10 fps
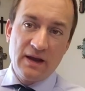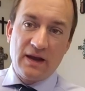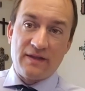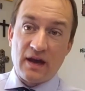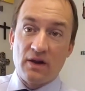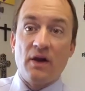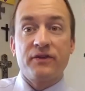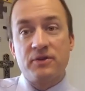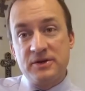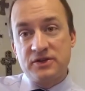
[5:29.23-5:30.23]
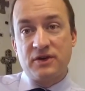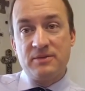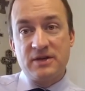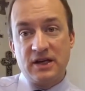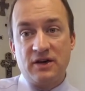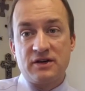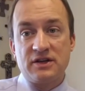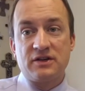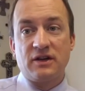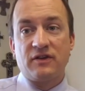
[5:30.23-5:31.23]
And that'll also be streamed here
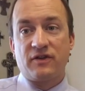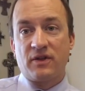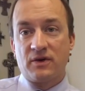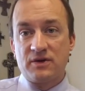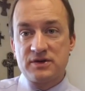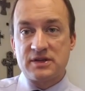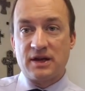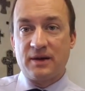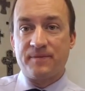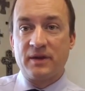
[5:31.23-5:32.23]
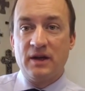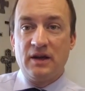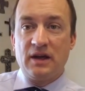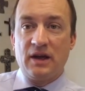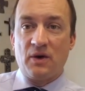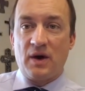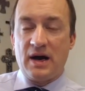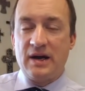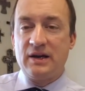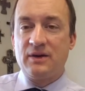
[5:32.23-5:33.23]
digitally for those um, in
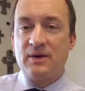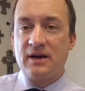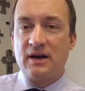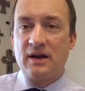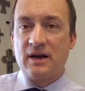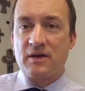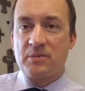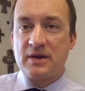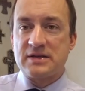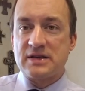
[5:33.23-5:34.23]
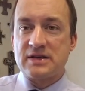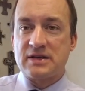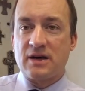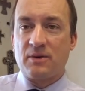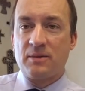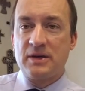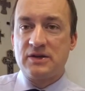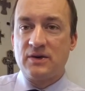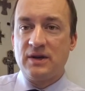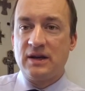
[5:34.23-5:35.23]
Ohio and, and other places that will be
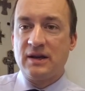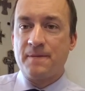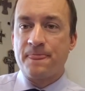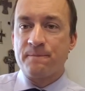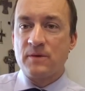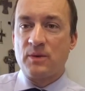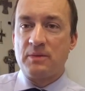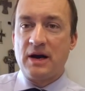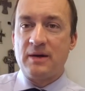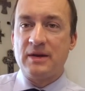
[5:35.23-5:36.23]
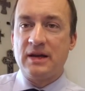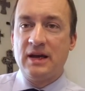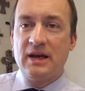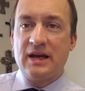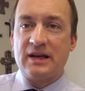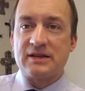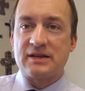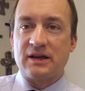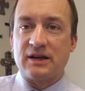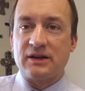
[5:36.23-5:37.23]
tuning in where Bobby has,
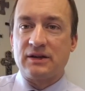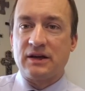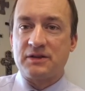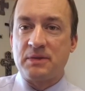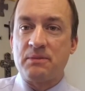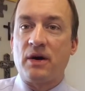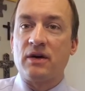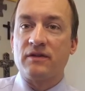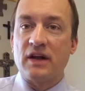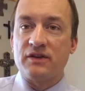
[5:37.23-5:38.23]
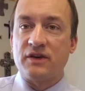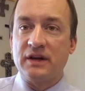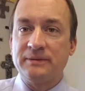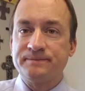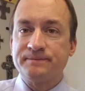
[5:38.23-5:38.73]
uh, has been part of that journey.